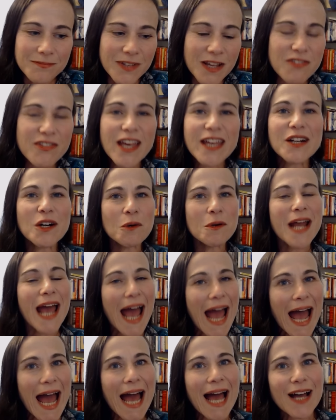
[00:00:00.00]
They don't
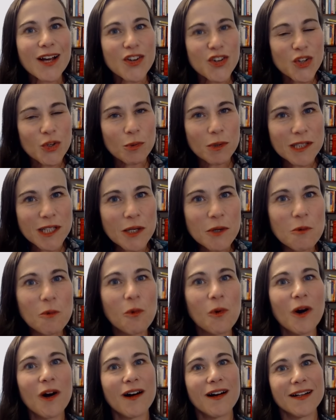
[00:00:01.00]
actually
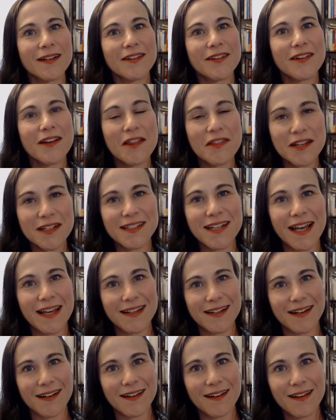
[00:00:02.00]
want the
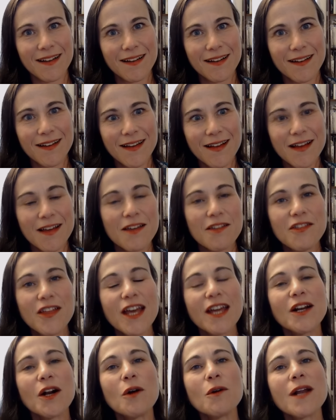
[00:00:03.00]
data. They
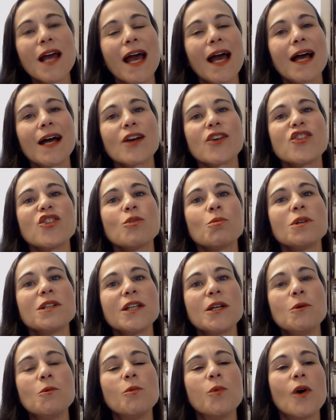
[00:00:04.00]
don't
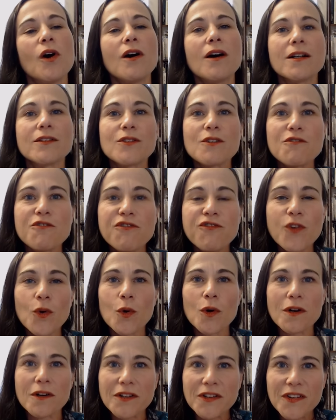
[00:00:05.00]
actually want
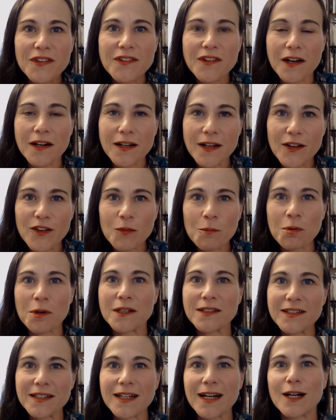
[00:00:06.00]
four studies
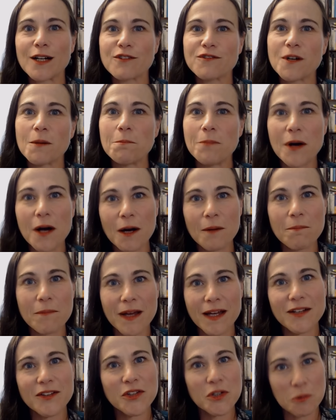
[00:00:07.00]
printed out from
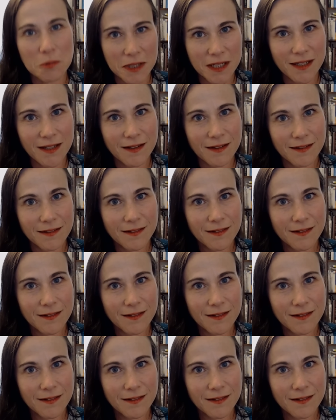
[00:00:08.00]
PubMed to read.